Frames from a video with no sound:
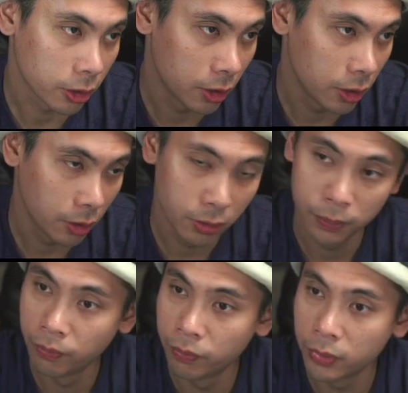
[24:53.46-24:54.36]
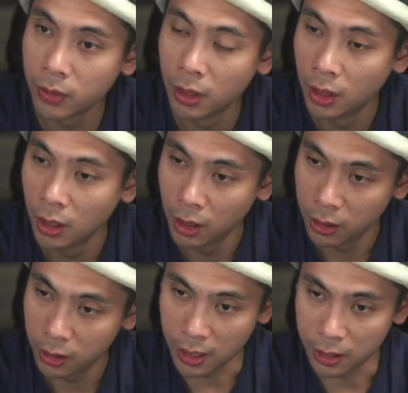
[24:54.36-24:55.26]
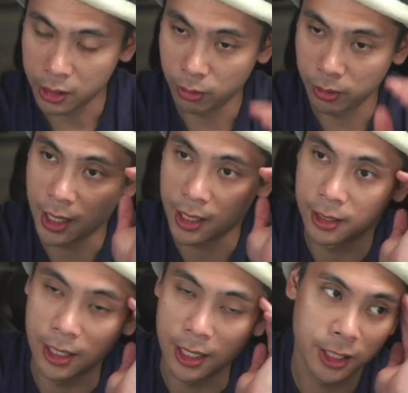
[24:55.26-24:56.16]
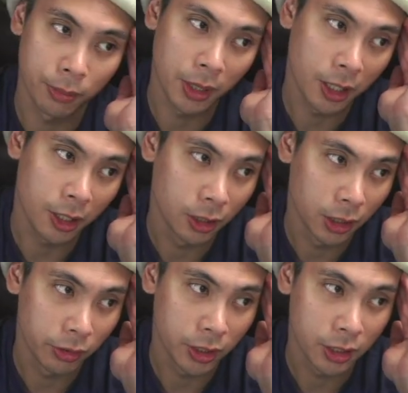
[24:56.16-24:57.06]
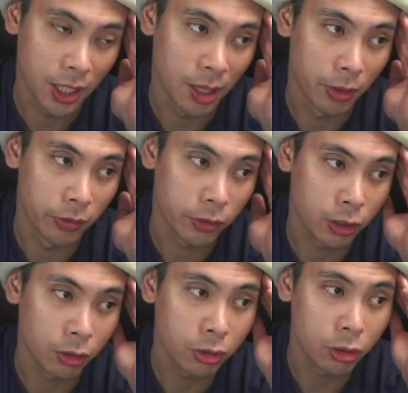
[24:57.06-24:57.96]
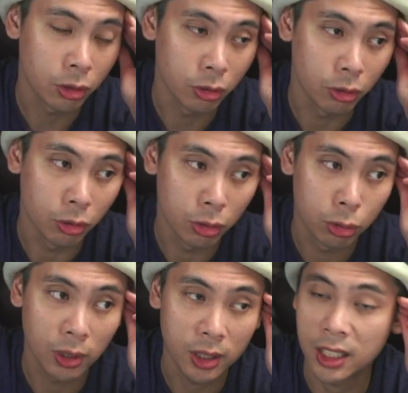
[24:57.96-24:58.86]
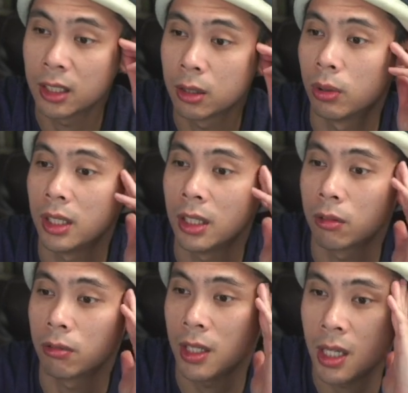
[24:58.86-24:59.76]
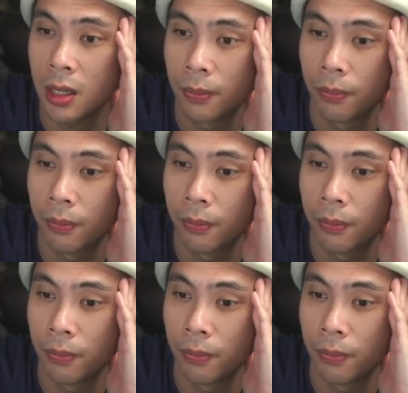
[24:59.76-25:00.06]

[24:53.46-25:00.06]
good too. Yeah, this one has an estimated delivery time of Q2 2023.